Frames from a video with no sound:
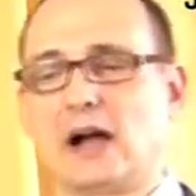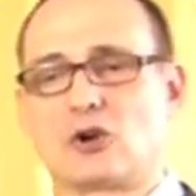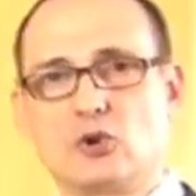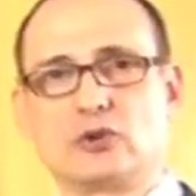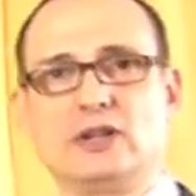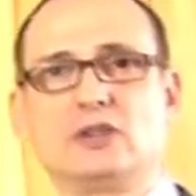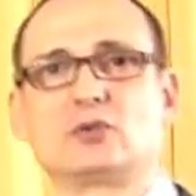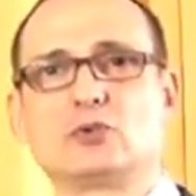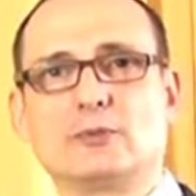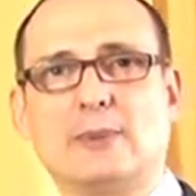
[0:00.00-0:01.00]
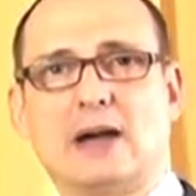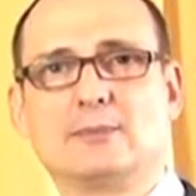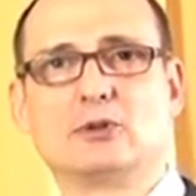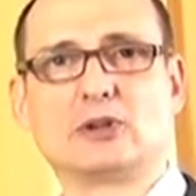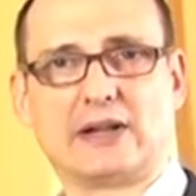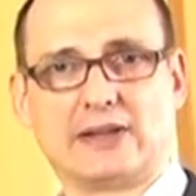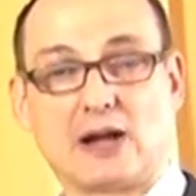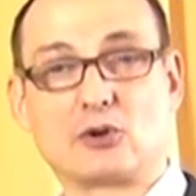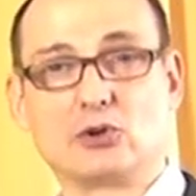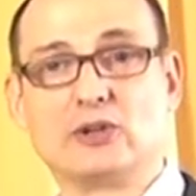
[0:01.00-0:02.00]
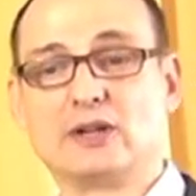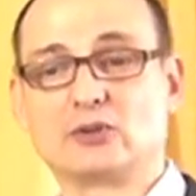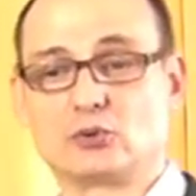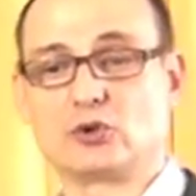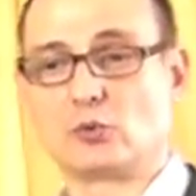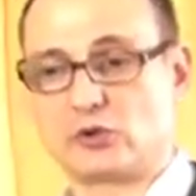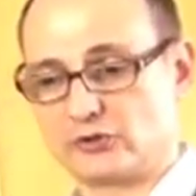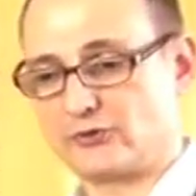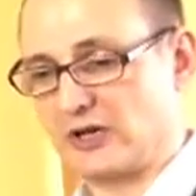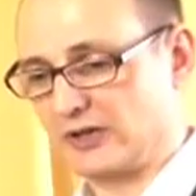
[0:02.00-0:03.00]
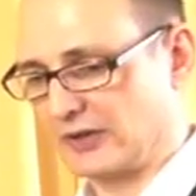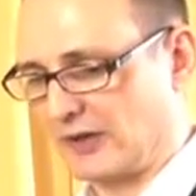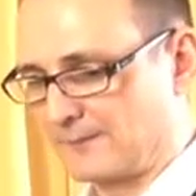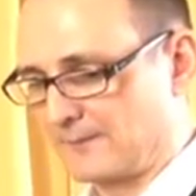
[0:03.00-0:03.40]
according to the Bible and according to the Word of God,